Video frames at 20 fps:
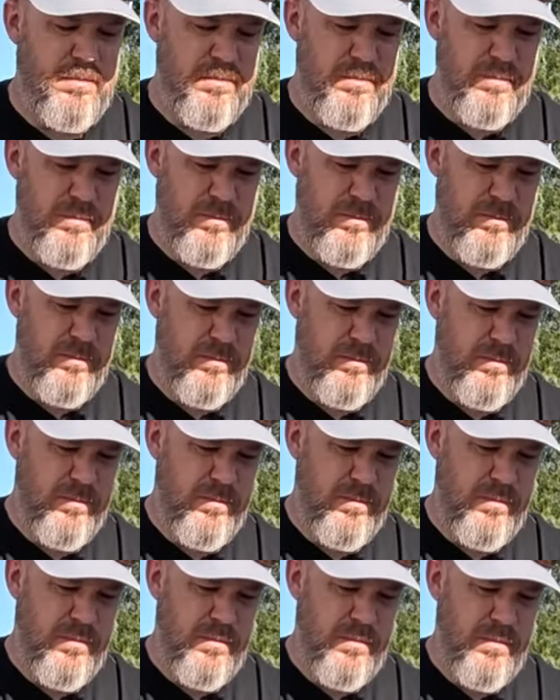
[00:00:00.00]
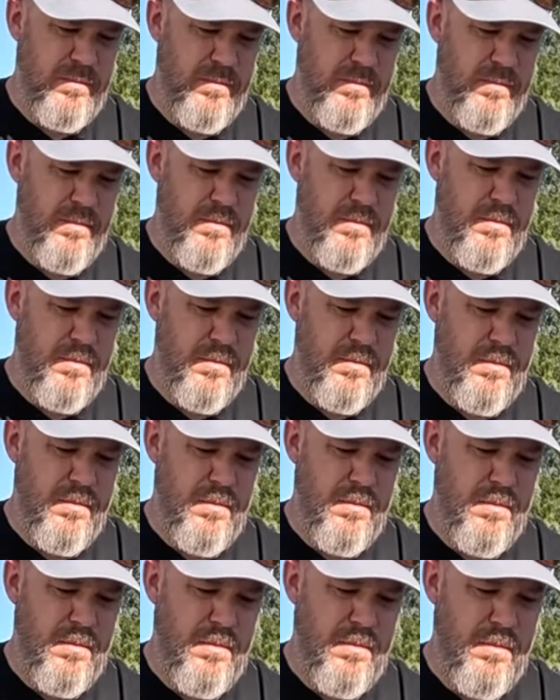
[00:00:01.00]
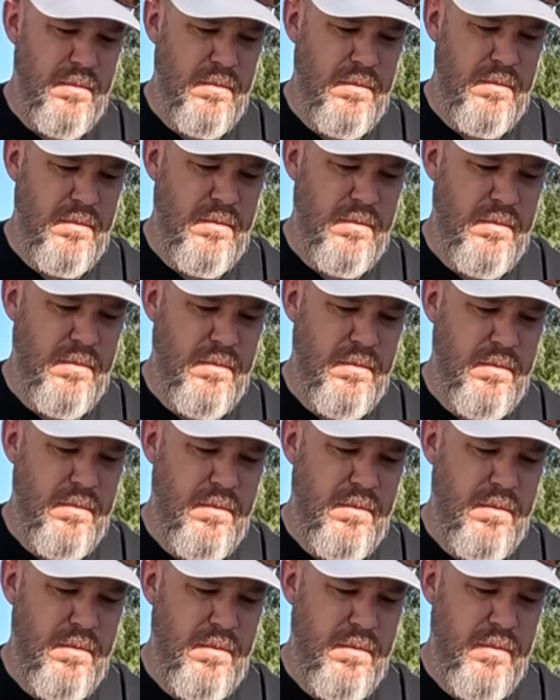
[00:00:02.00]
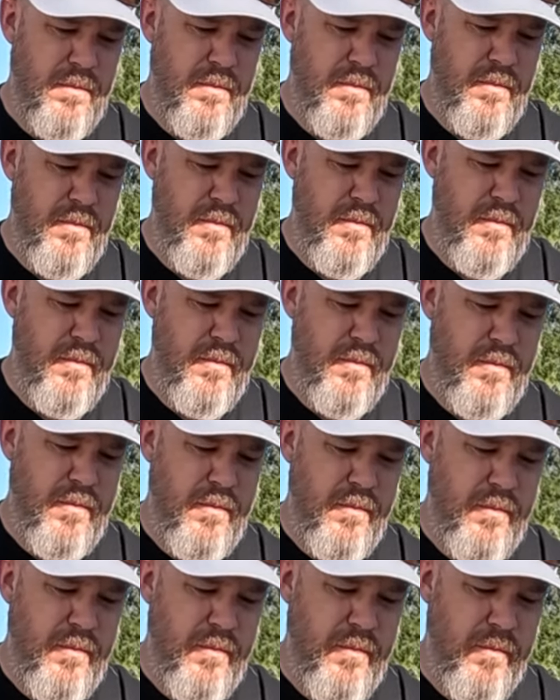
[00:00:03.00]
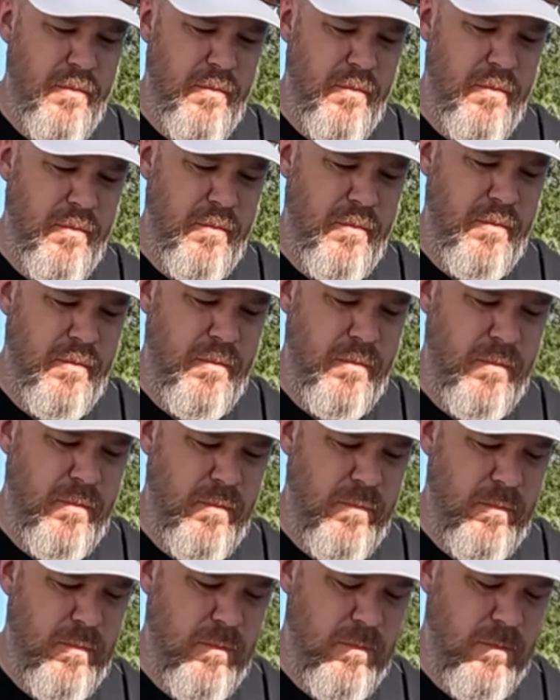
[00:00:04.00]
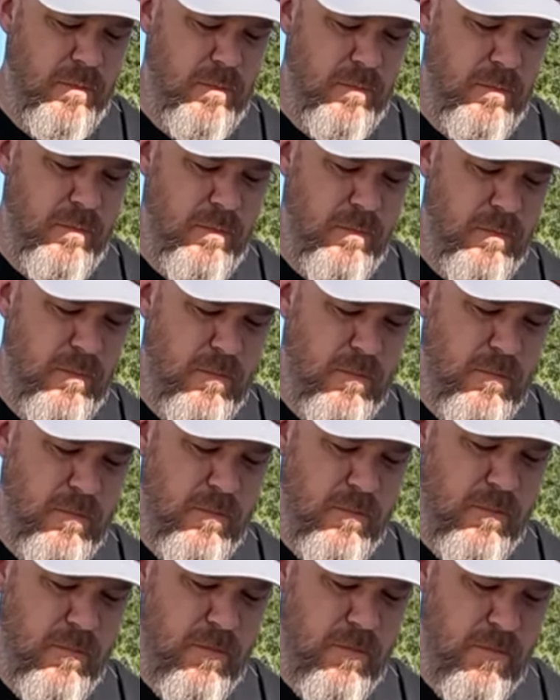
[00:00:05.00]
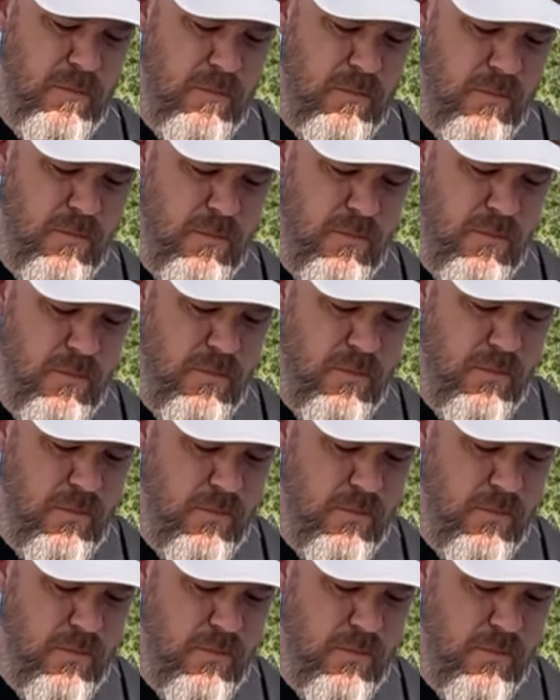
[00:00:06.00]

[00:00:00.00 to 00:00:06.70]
(silence)